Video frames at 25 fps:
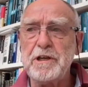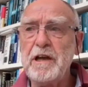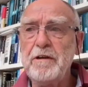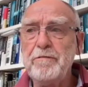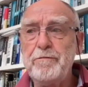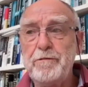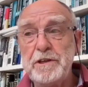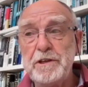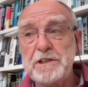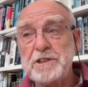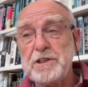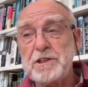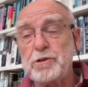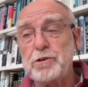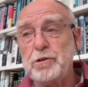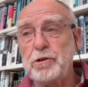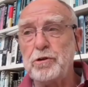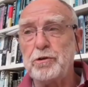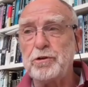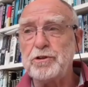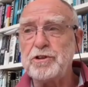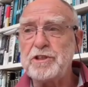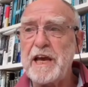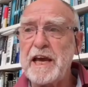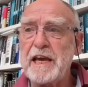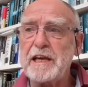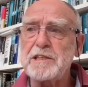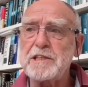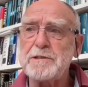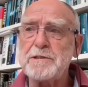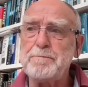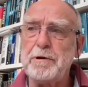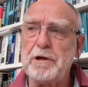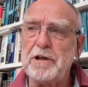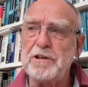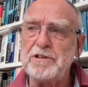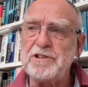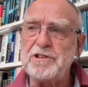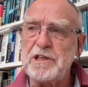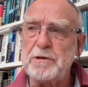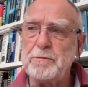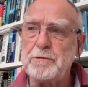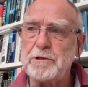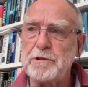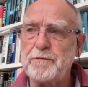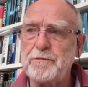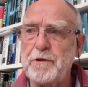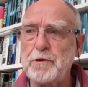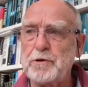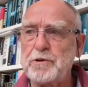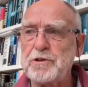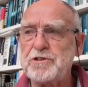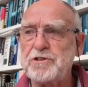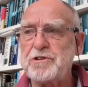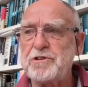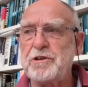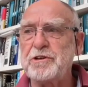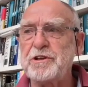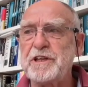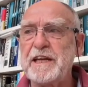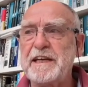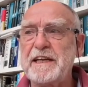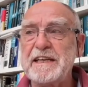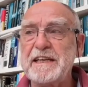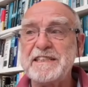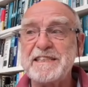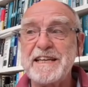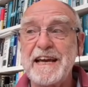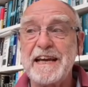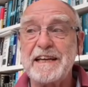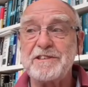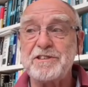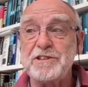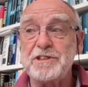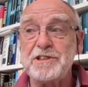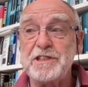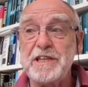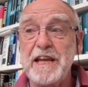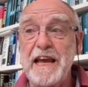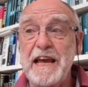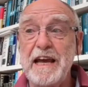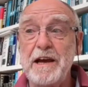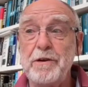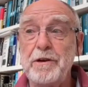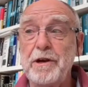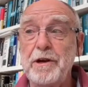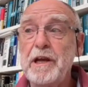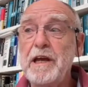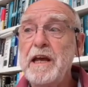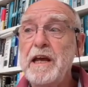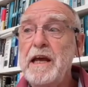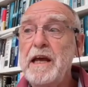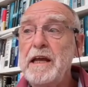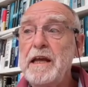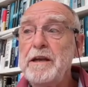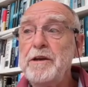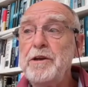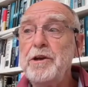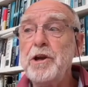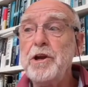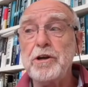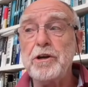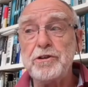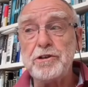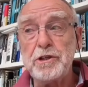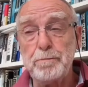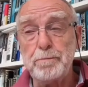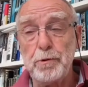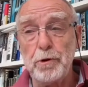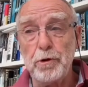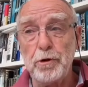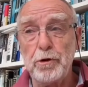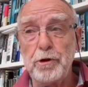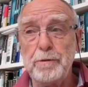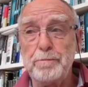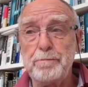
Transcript: Fiscal or tax policy was focused on getting taxes down, not deployed